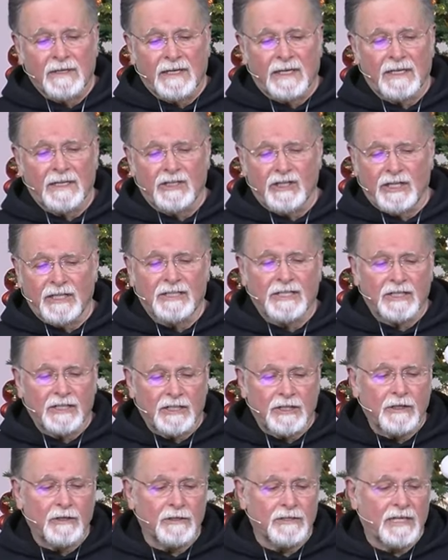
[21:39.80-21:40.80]
and
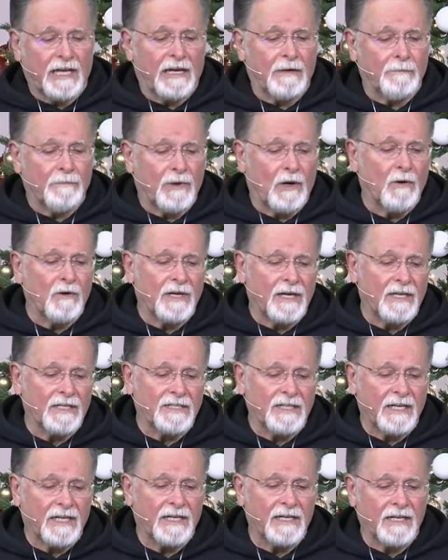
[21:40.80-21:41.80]
Jesus used that boat
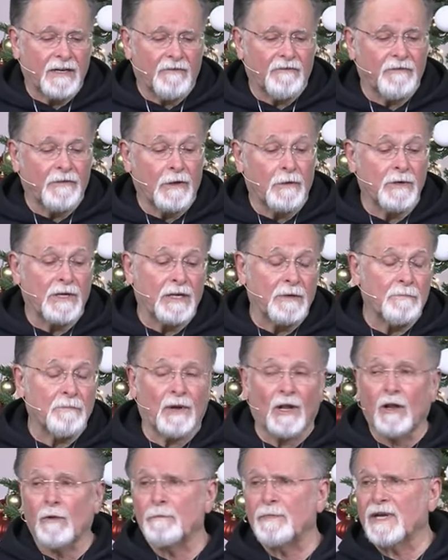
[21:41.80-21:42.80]
as a, a floating
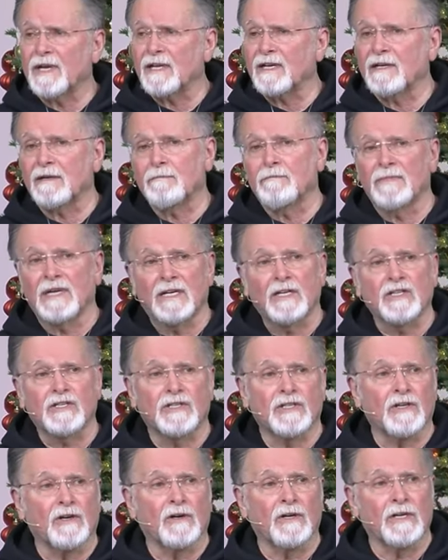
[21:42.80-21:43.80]
pulpit and
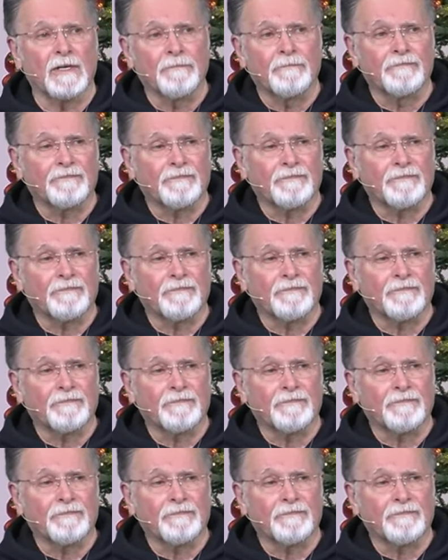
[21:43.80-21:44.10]
ministered.